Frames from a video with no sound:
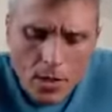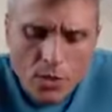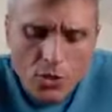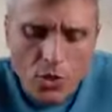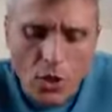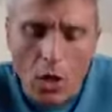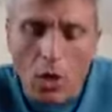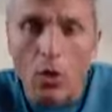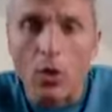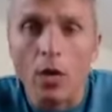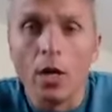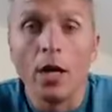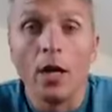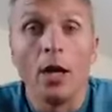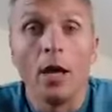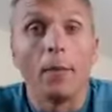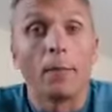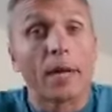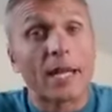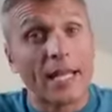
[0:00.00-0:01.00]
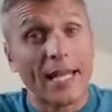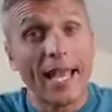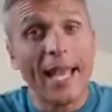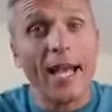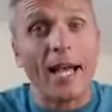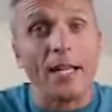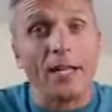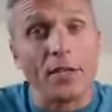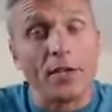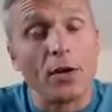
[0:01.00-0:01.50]
So, but
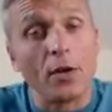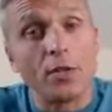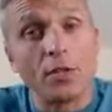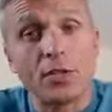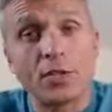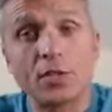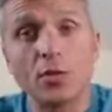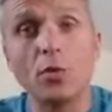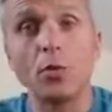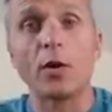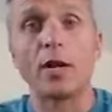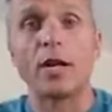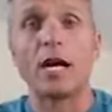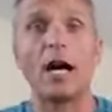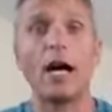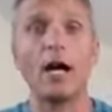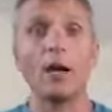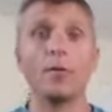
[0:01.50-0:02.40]
again, you still want to